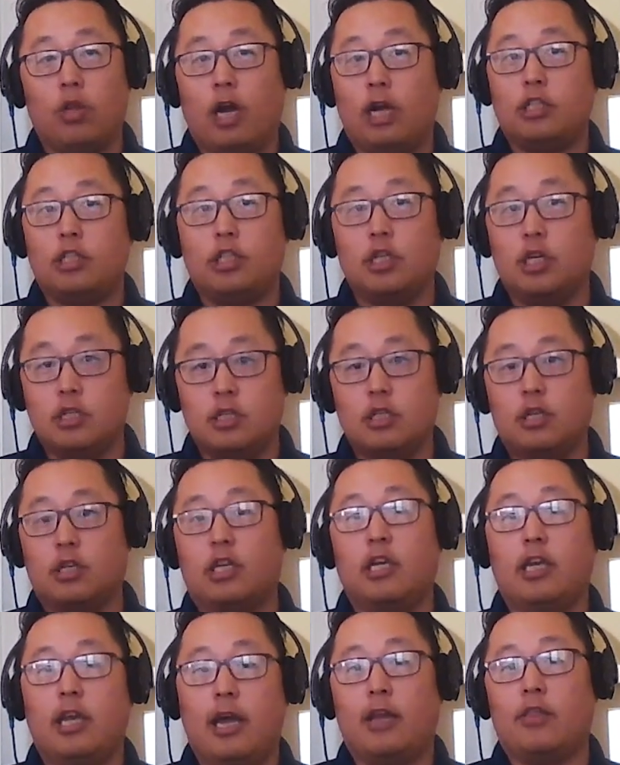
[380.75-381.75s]
not just
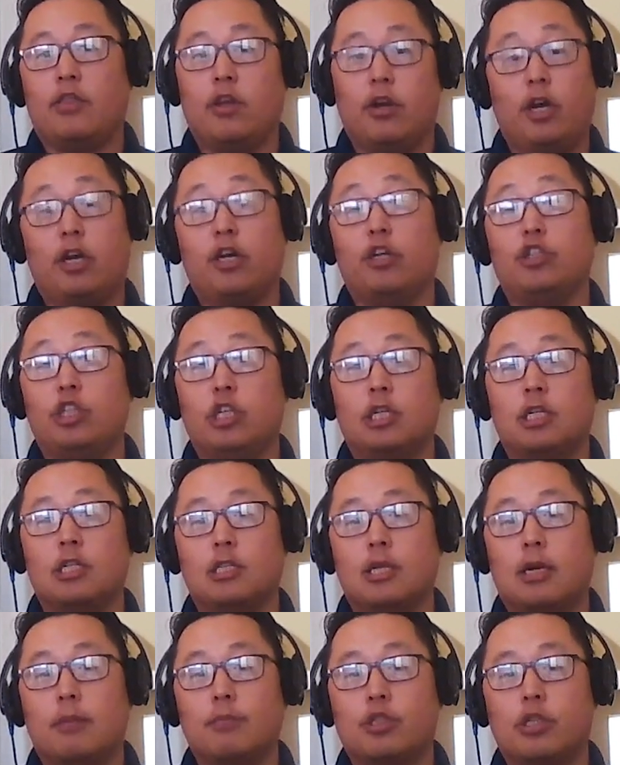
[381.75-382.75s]
looking at their energy
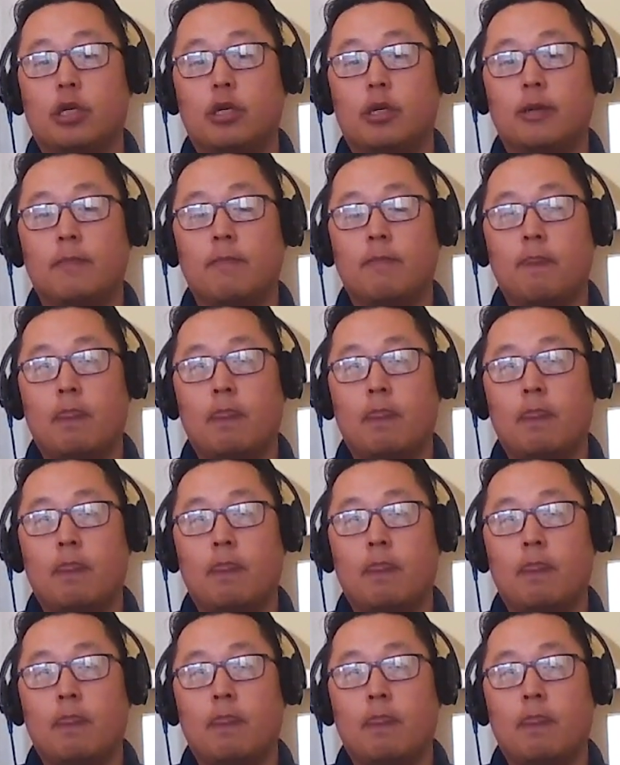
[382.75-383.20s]
consumption.